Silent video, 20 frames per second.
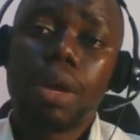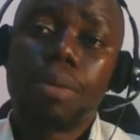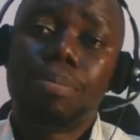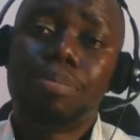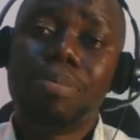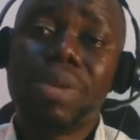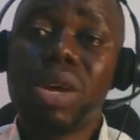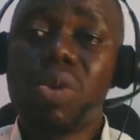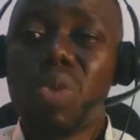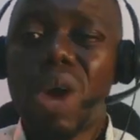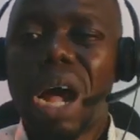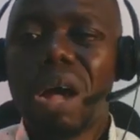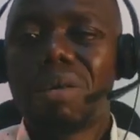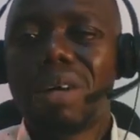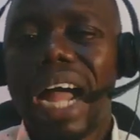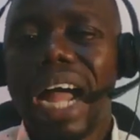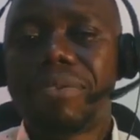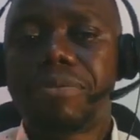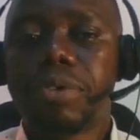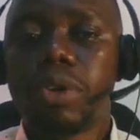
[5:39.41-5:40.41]
Meanwhile,
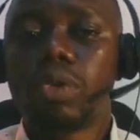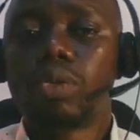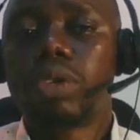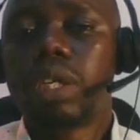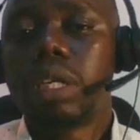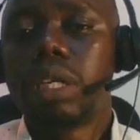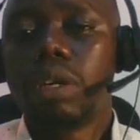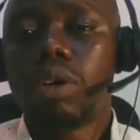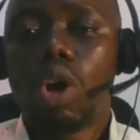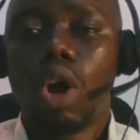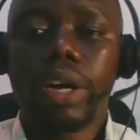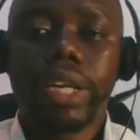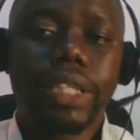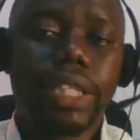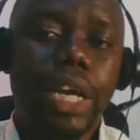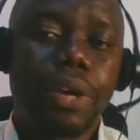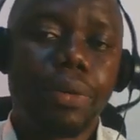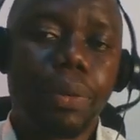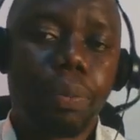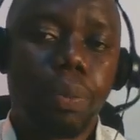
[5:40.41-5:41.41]
I feel the
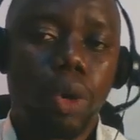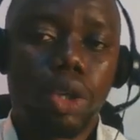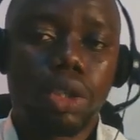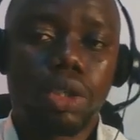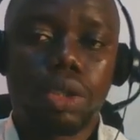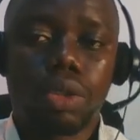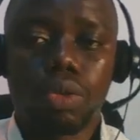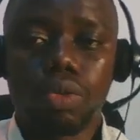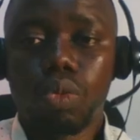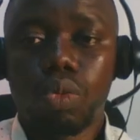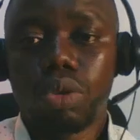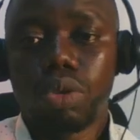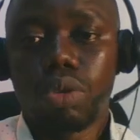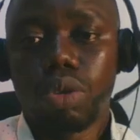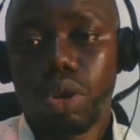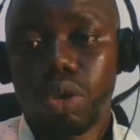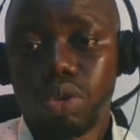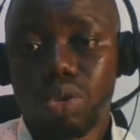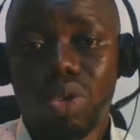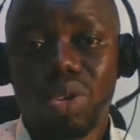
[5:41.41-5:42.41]
audited report would
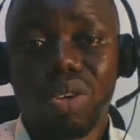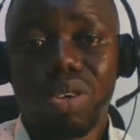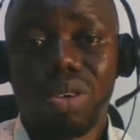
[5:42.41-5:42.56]
also